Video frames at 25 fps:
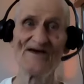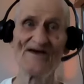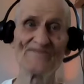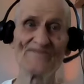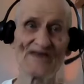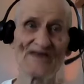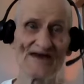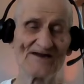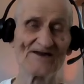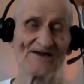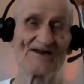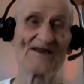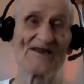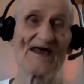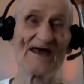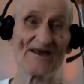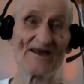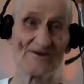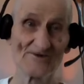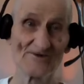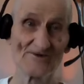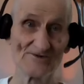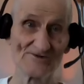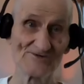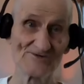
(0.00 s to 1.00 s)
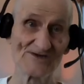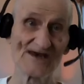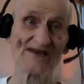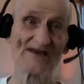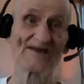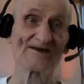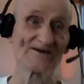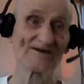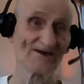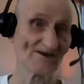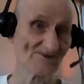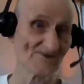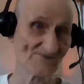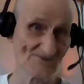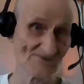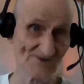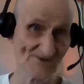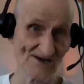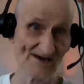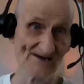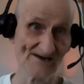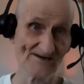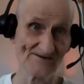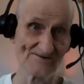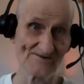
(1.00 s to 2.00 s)
and an energetic
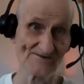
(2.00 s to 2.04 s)
exchange.